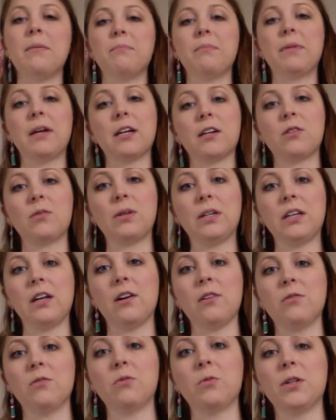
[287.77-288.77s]

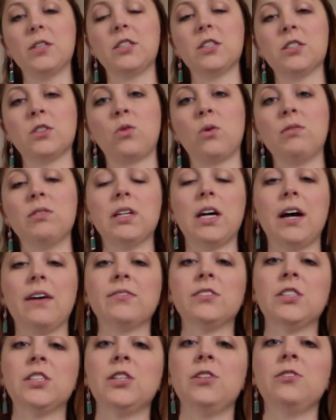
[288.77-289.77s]
menaquinone, which is going to
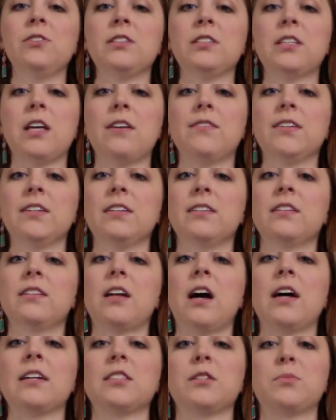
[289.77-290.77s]
have 2 to 7
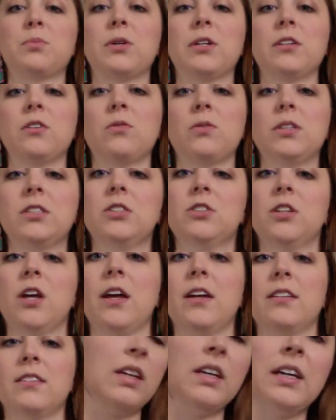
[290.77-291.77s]
isoprenoid
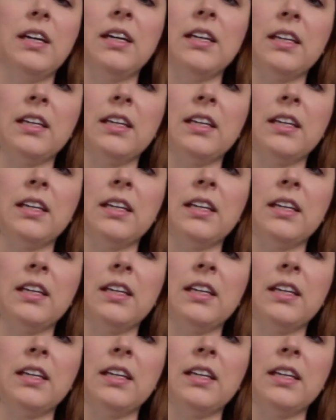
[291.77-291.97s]
chain.